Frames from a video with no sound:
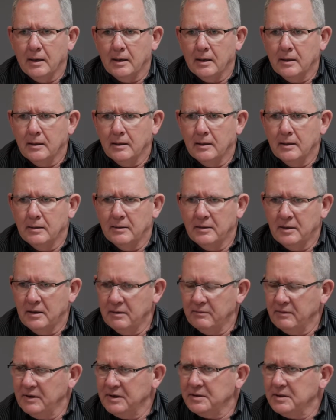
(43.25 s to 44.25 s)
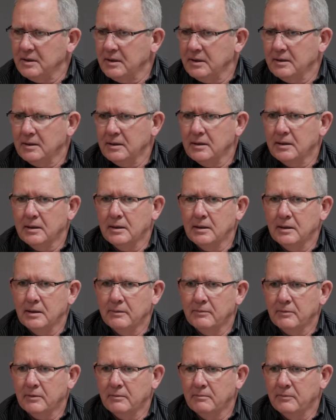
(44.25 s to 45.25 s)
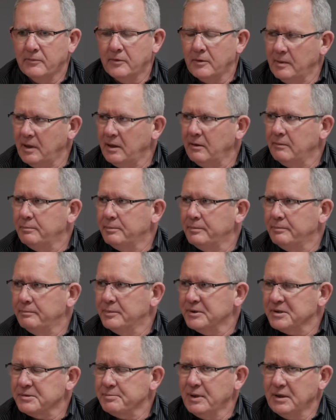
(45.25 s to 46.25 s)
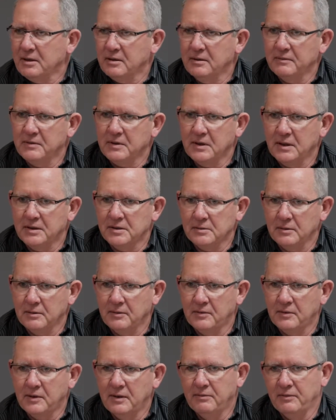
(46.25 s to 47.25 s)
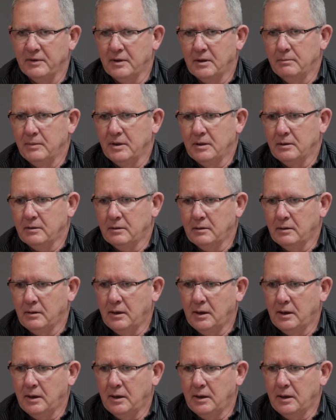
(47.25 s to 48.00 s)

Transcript: The innovation, I think, from our perspective, takes on three fundamental